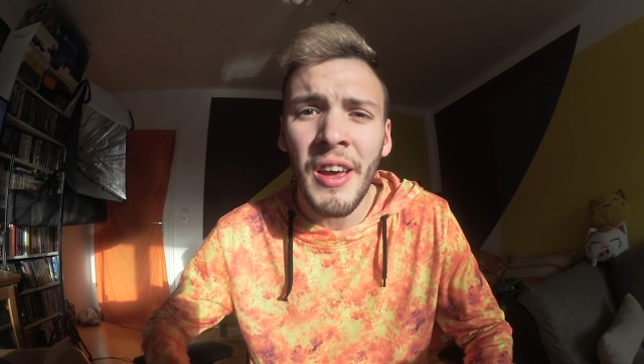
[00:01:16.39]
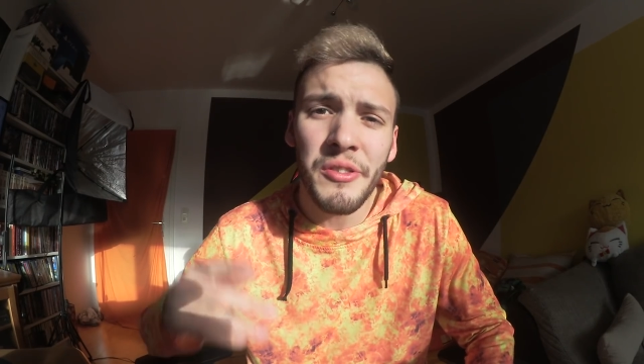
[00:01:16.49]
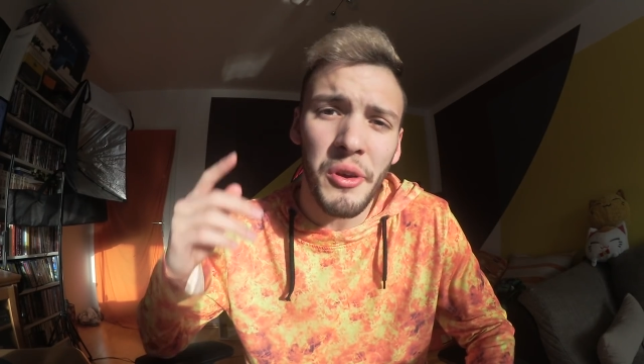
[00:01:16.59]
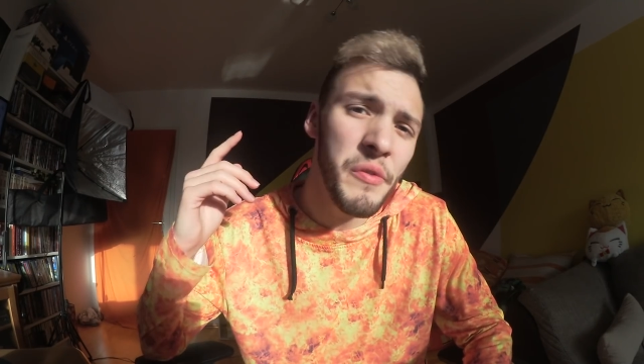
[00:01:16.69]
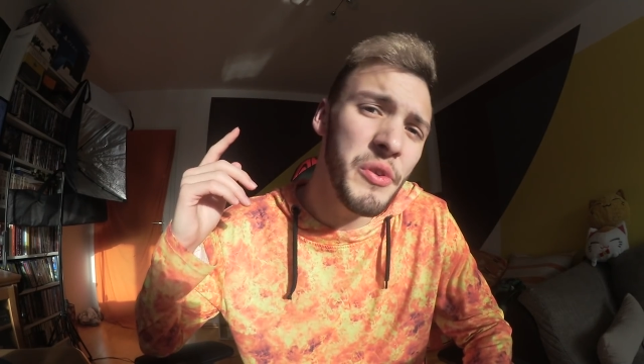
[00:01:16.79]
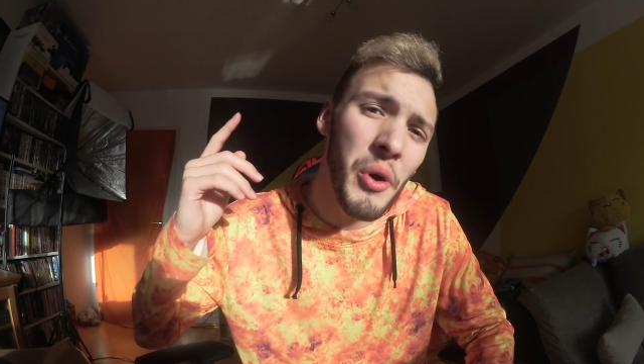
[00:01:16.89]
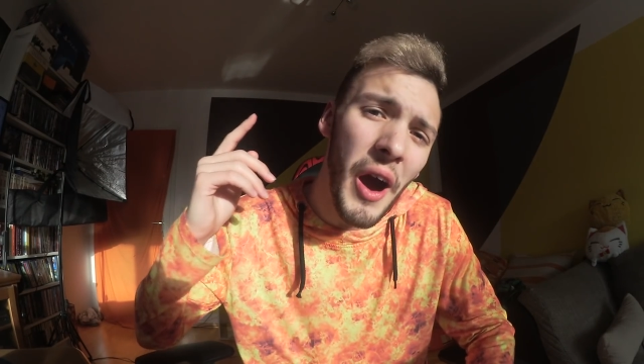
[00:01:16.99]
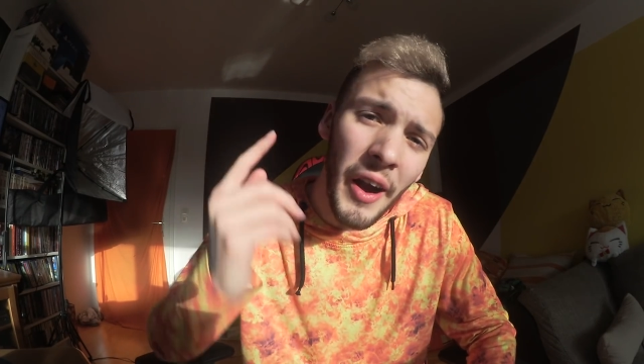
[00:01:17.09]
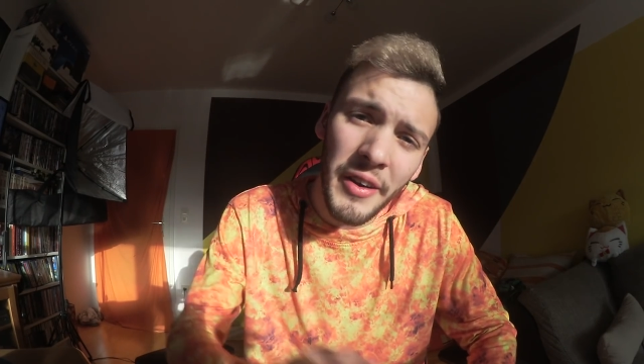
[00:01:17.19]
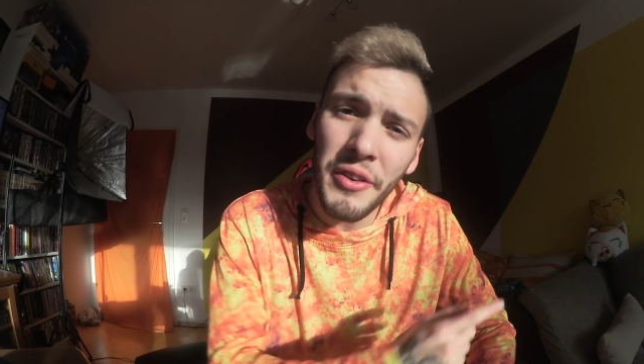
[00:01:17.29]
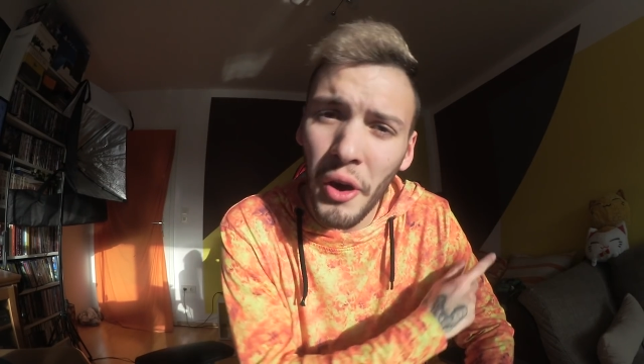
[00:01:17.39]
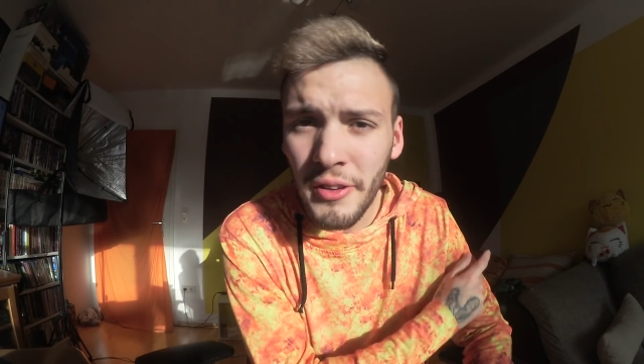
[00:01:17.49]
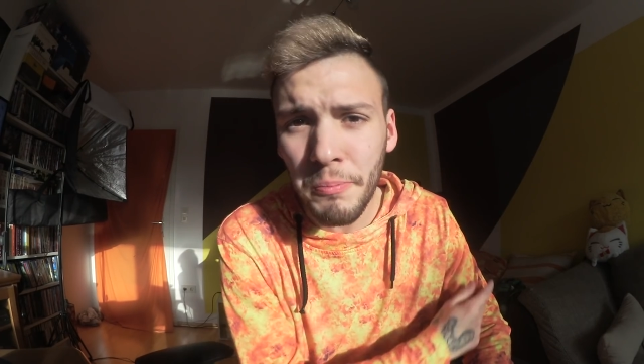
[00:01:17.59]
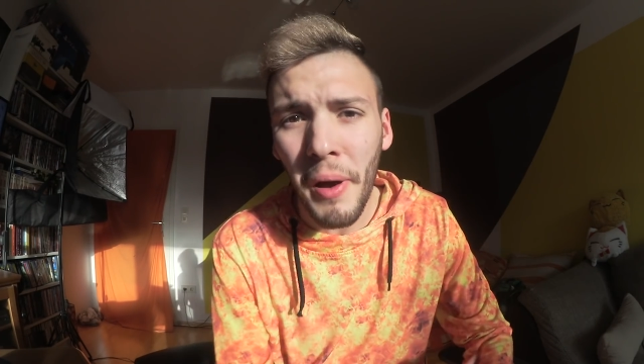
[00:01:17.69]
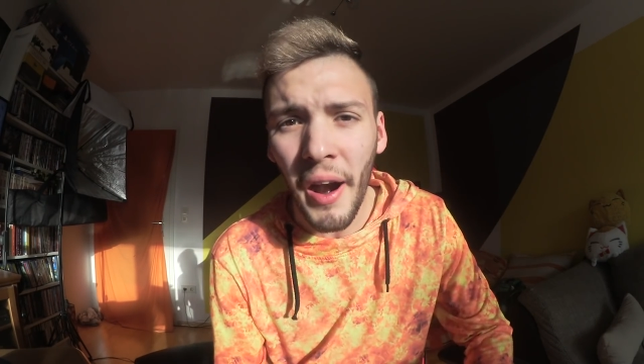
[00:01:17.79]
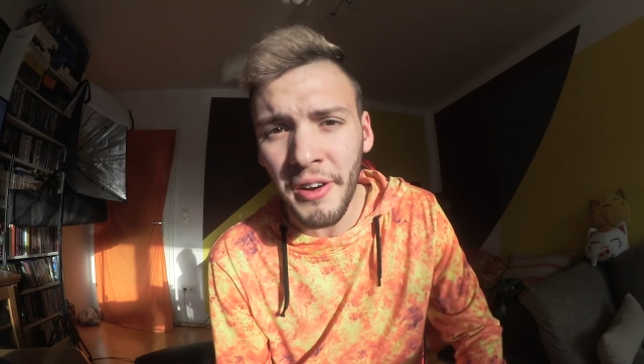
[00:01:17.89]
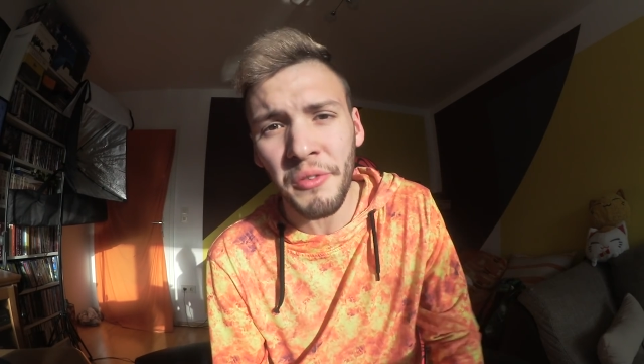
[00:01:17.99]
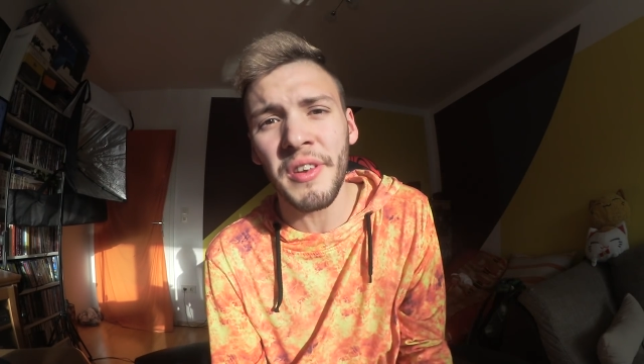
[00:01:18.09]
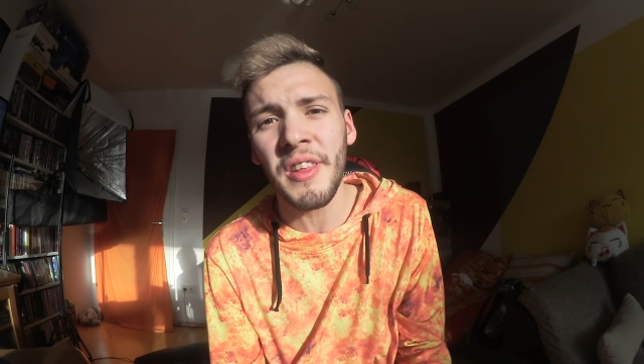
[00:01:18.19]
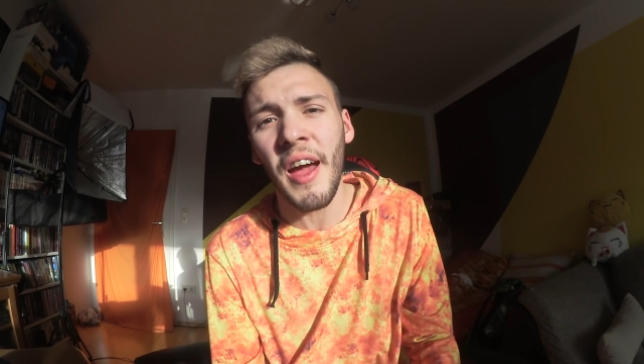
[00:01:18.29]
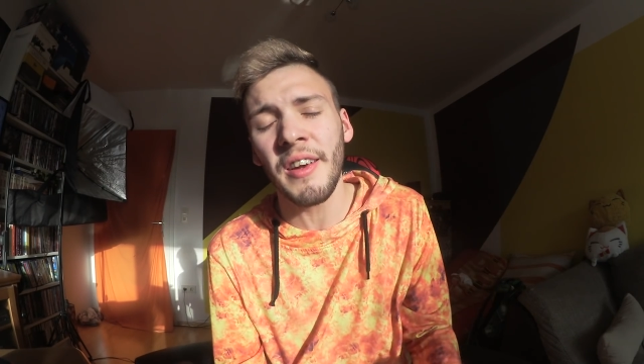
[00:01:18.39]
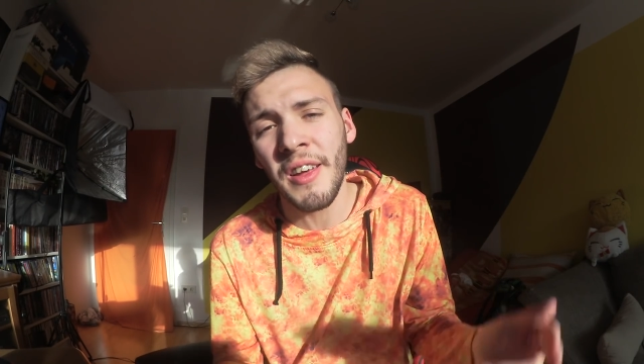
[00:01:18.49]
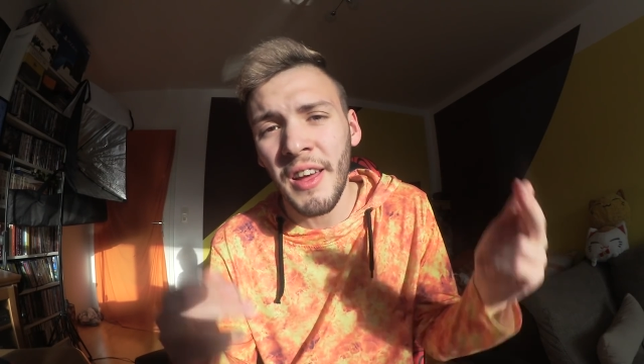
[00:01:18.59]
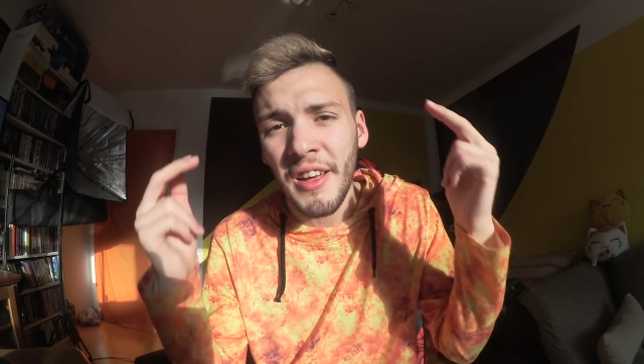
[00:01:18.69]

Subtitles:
So if you are not part of it yet,